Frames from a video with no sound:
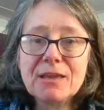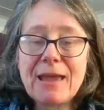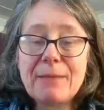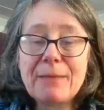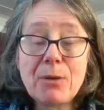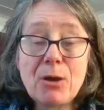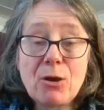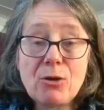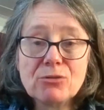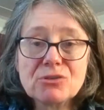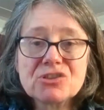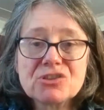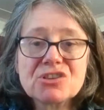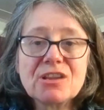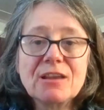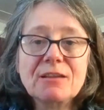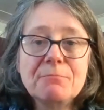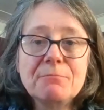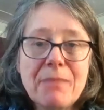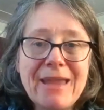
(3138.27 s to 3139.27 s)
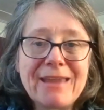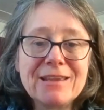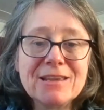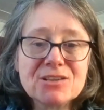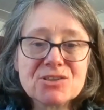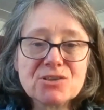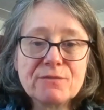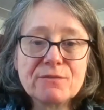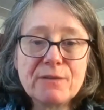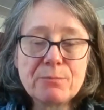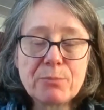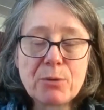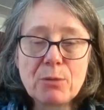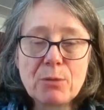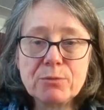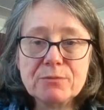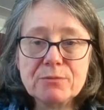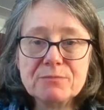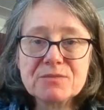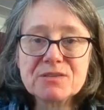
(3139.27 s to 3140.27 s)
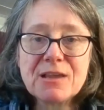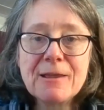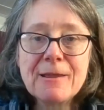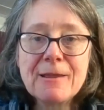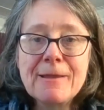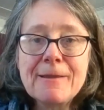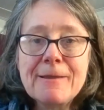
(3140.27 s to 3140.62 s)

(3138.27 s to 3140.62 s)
get POTS and may suffer problems.